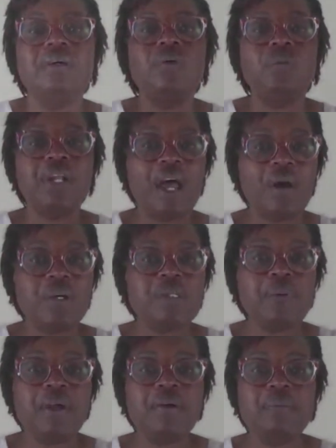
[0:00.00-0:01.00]
when I was
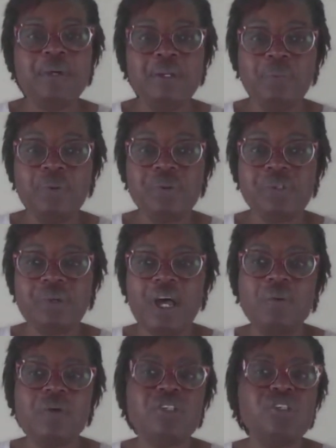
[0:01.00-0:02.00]
perimenopausal, I
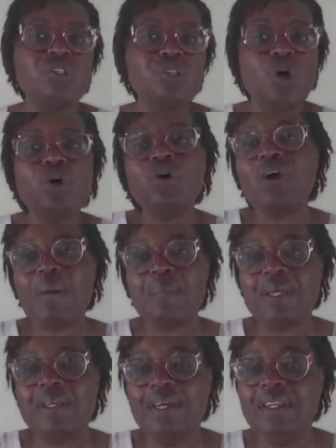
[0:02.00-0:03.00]
was so
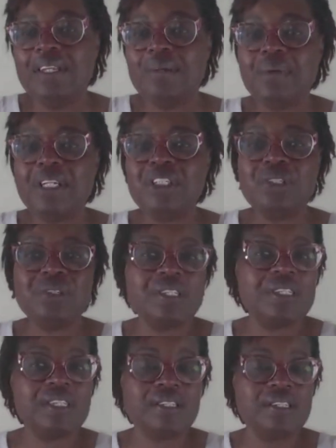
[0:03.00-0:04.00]
crabby that my children
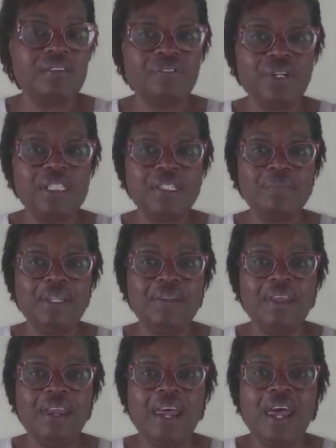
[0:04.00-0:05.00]
started avoiding me.
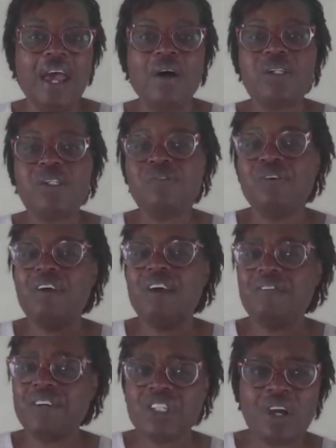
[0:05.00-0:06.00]
I was
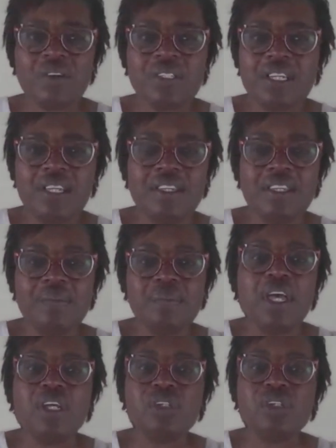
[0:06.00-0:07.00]
forever shouting at them,
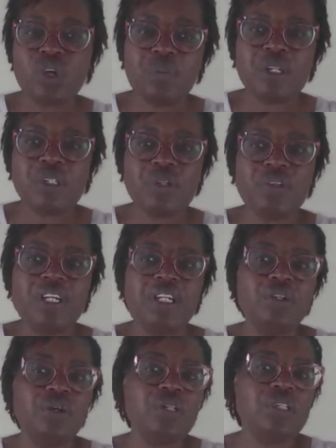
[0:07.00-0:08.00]
so much so that
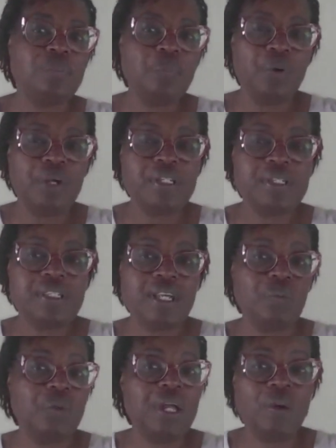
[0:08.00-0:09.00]
it got to the point
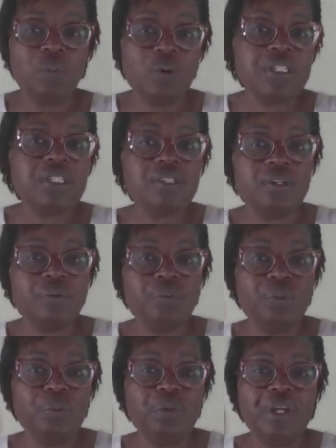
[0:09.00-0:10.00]
that when I walked into the
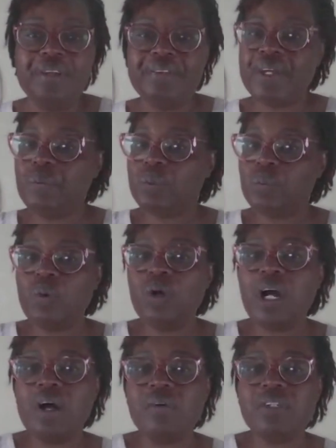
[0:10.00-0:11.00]
room, they would
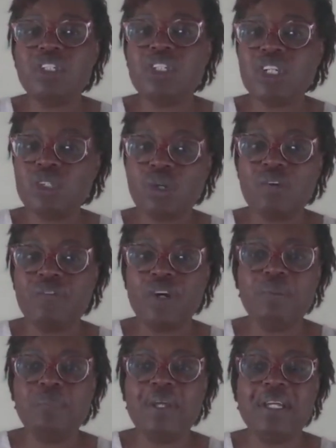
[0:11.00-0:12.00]
walk out just to
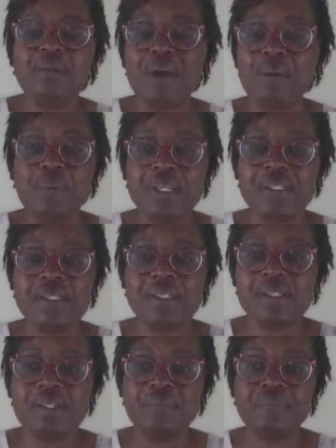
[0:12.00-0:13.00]
avoid being in my presence.